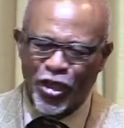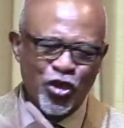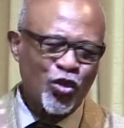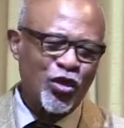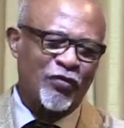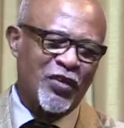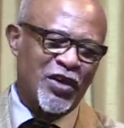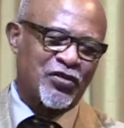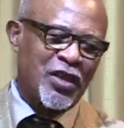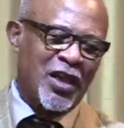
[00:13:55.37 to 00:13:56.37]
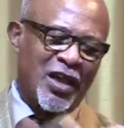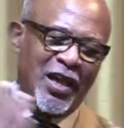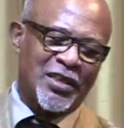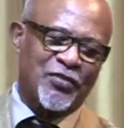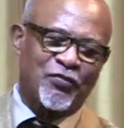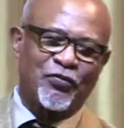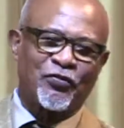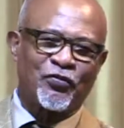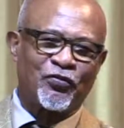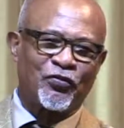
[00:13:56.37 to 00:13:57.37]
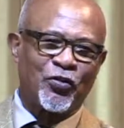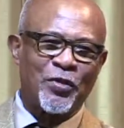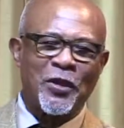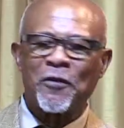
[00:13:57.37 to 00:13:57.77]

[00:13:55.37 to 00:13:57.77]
universe has for me.